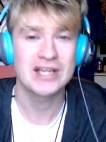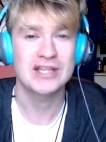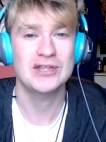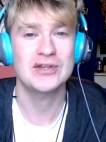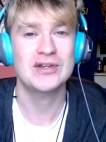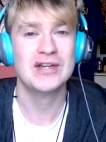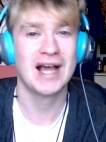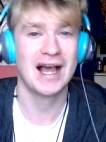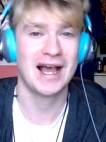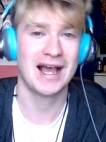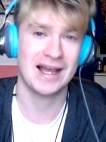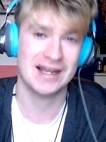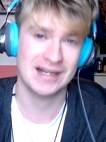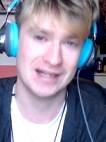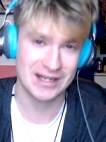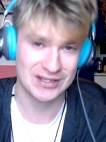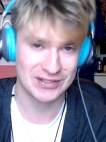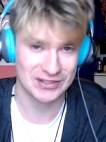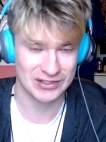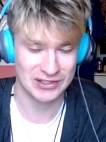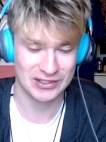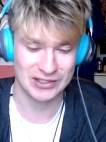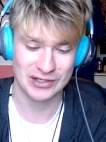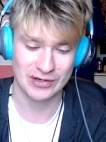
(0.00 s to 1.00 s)
can
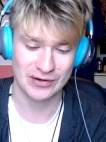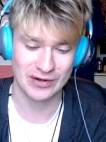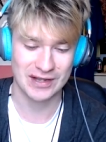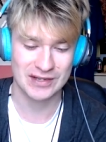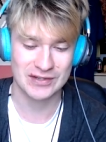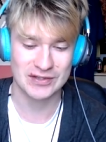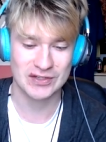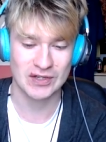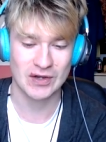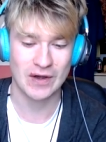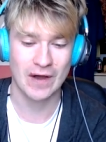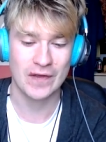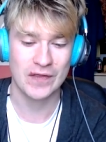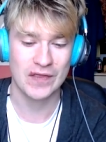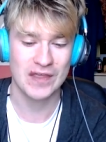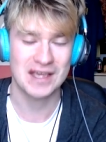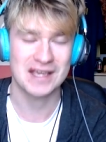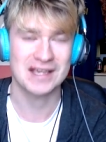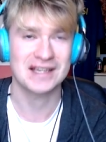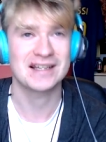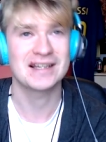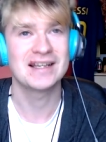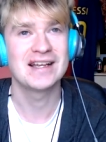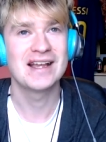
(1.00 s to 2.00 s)
listen to it. So I
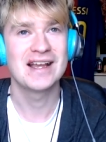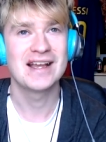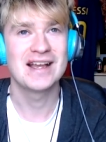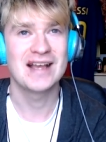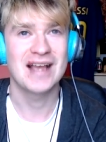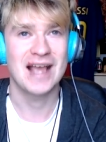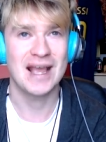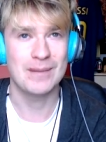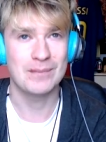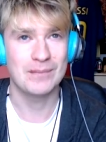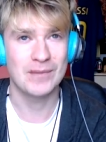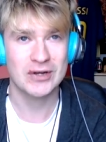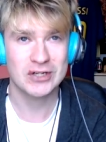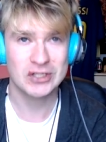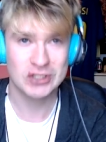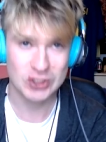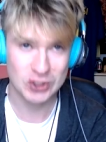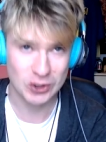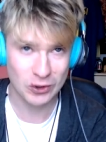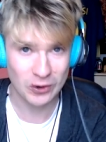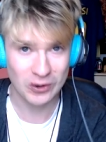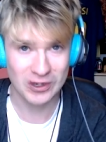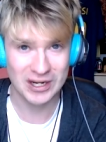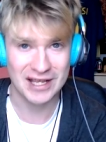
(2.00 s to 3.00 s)
think it must
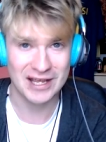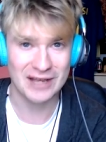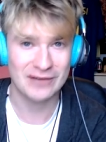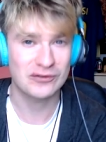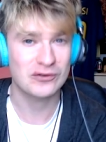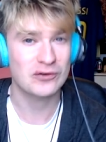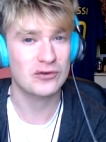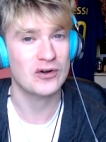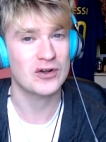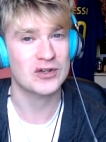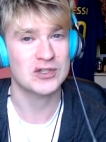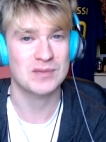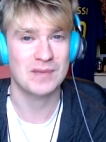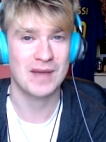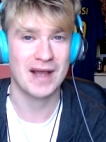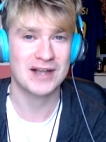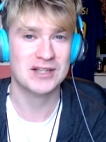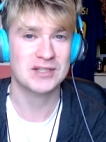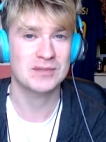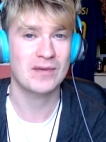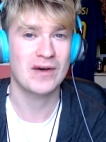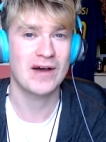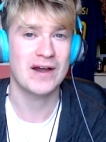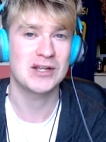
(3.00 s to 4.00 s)
surely have crossed
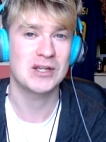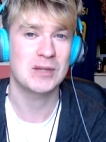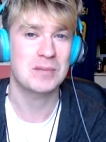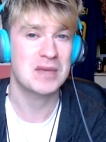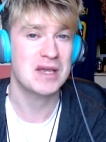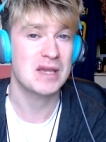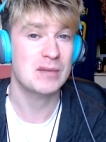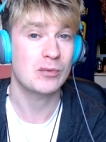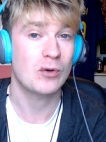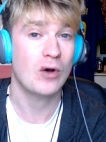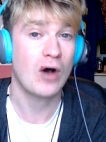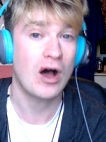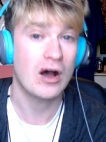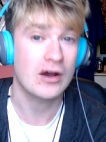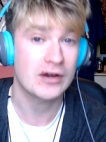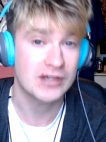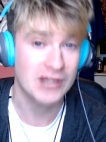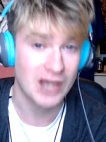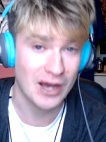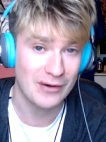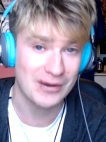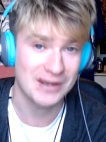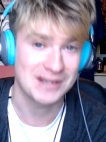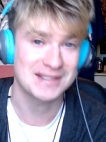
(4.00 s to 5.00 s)
Mac's mind that people are
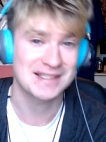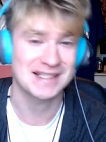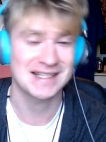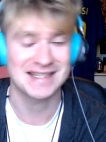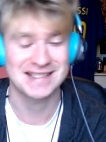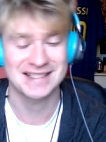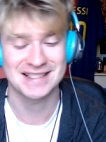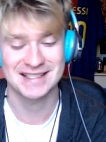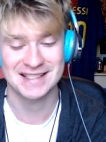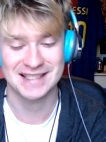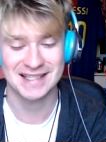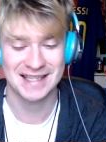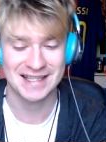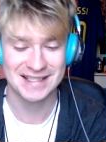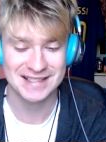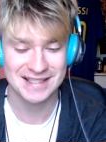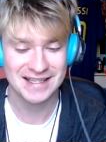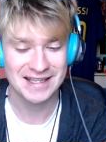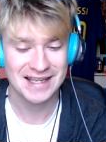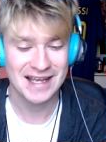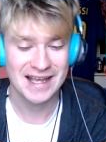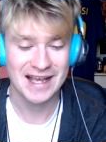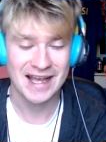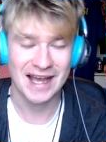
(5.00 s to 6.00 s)
going to listen to this.
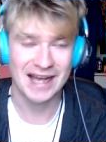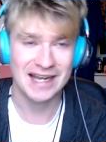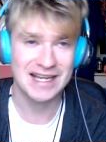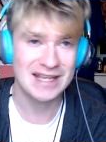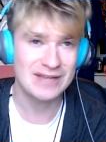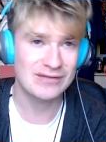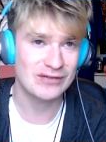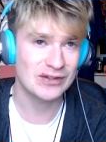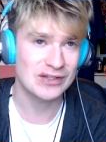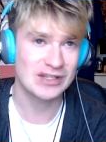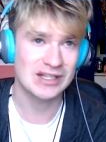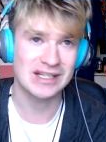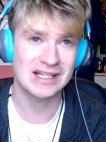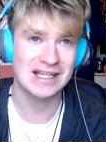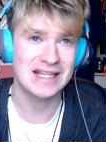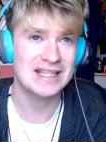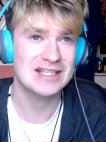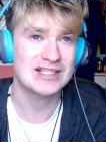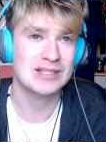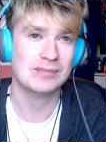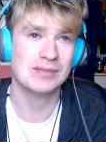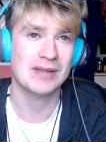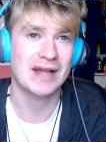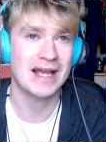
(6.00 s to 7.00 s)
And even the
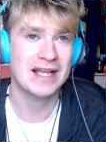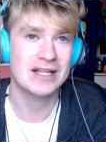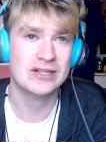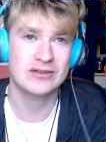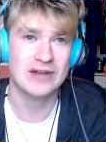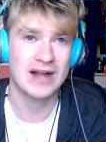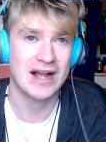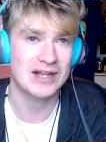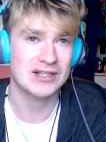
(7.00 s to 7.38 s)
least played tracks